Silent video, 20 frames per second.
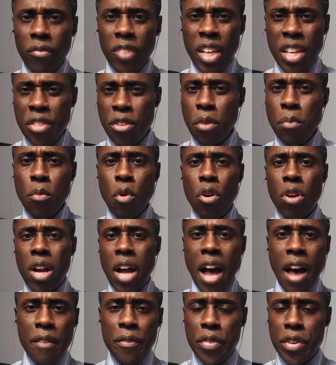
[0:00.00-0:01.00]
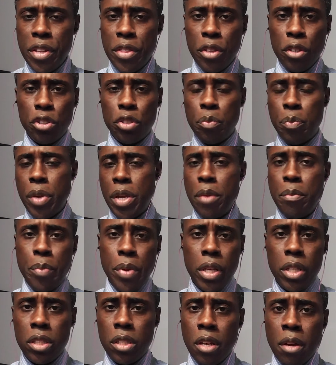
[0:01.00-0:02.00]
and they're more confident. Their speed
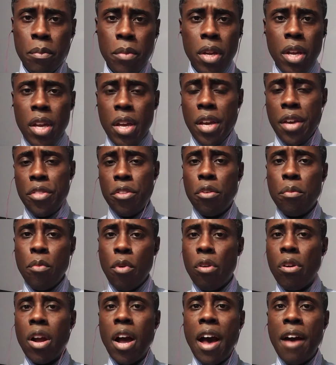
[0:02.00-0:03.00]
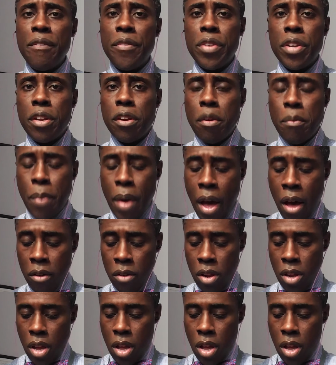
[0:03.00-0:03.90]
picks up, and they're more confident about